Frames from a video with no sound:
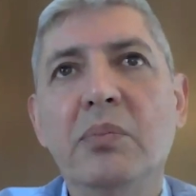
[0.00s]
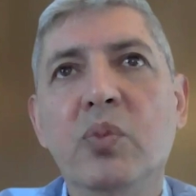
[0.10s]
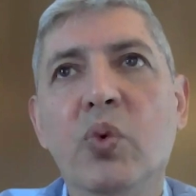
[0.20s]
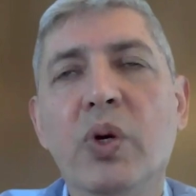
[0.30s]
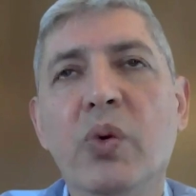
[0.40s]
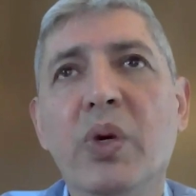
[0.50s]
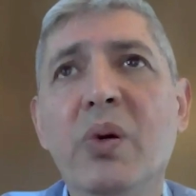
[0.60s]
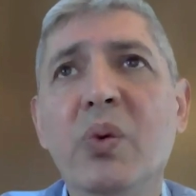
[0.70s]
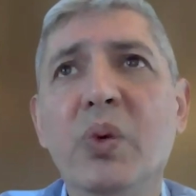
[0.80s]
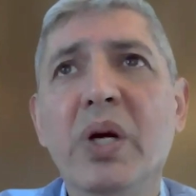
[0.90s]

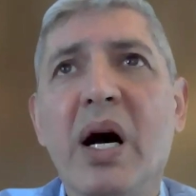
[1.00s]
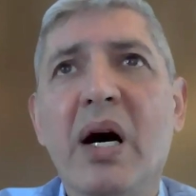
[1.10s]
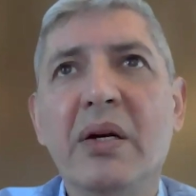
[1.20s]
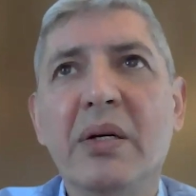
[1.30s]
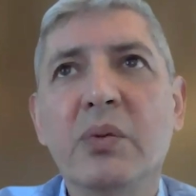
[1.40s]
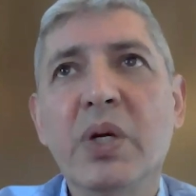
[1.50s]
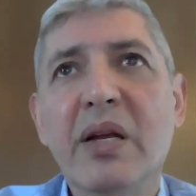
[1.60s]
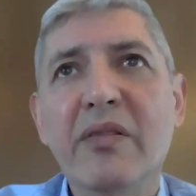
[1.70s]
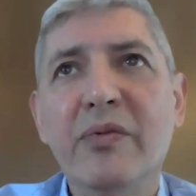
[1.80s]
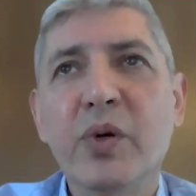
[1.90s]
we
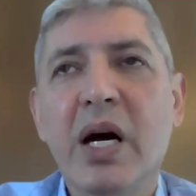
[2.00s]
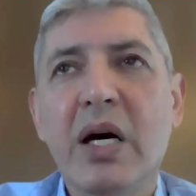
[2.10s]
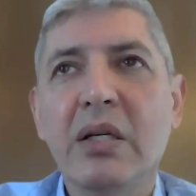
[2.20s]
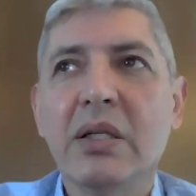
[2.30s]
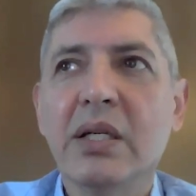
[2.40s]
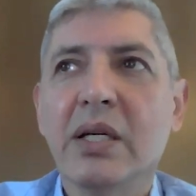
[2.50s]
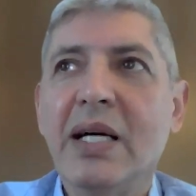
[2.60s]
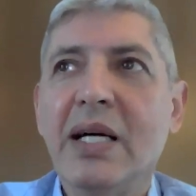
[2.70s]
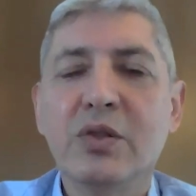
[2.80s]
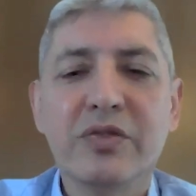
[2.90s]
are a
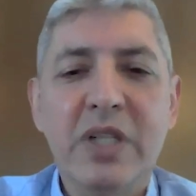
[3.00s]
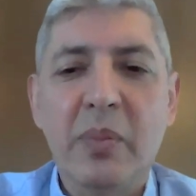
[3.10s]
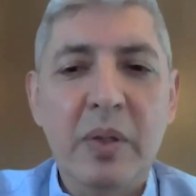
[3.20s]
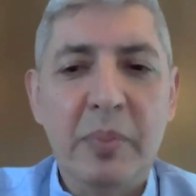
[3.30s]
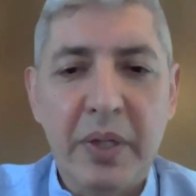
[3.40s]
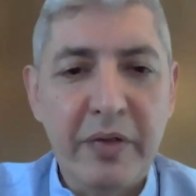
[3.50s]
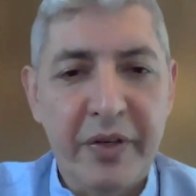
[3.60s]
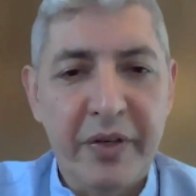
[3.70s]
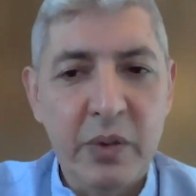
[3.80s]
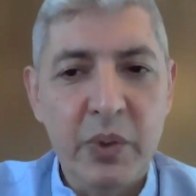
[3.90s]
kind of double
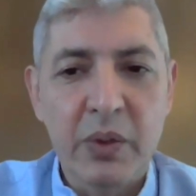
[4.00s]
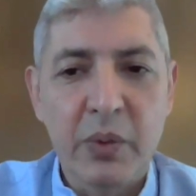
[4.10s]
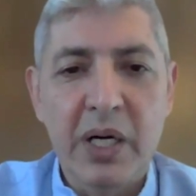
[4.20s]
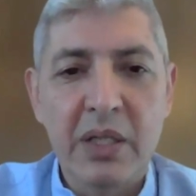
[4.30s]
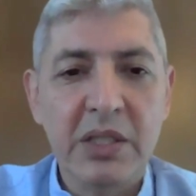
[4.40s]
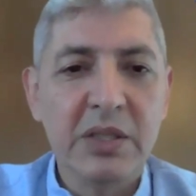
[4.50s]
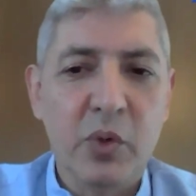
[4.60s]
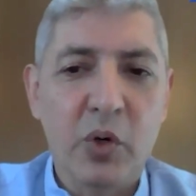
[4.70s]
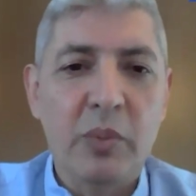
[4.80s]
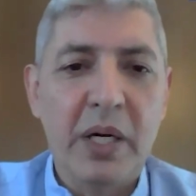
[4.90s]
periphery. We are a
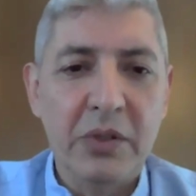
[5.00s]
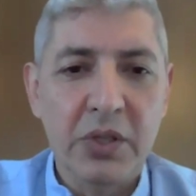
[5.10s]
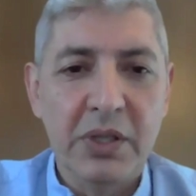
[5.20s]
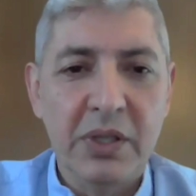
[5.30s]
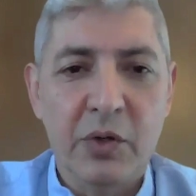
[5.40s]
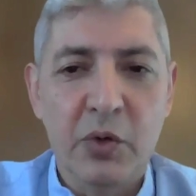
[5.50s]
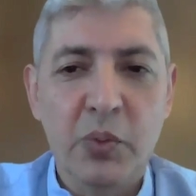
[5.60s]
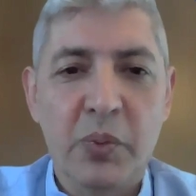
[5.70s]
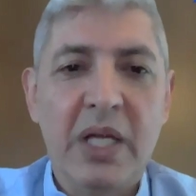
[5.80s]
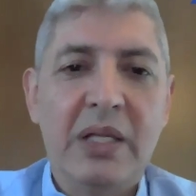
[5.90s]
small minority
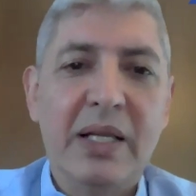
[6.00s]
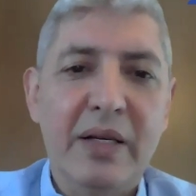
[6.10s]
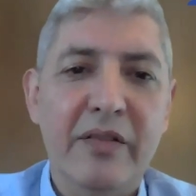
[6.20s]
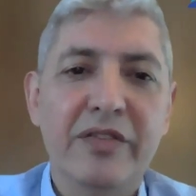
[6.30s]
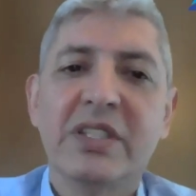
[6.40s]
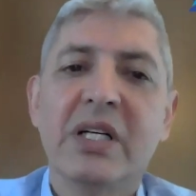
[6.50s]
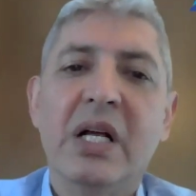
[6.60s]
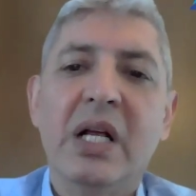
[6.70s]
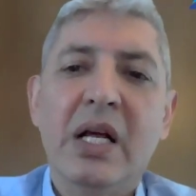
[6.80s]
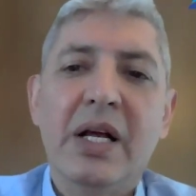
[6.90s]
group that lives
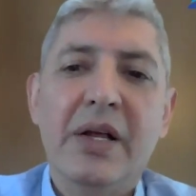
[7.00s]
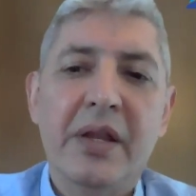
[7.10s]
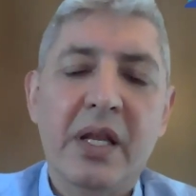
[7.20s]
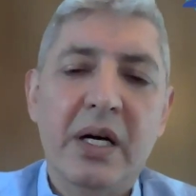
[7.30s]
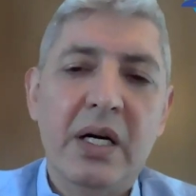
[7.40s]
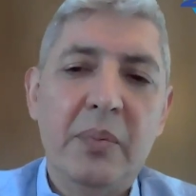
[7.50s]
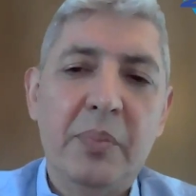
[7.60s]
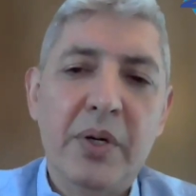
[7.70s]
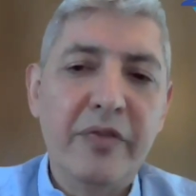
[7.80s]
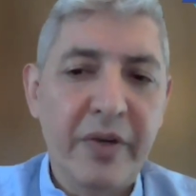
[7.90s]
in the
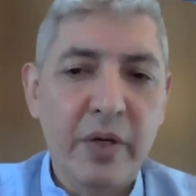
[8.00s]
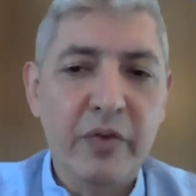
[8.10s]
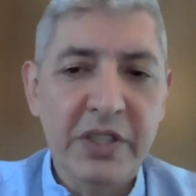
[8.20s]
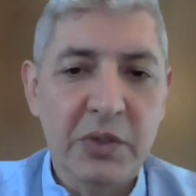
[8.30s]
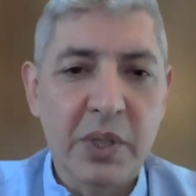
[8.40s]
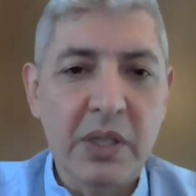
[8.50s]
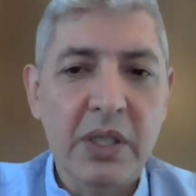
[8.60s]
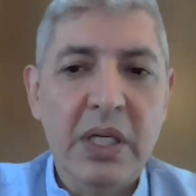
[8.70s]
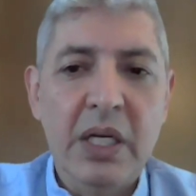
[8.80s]
periphery of Israel.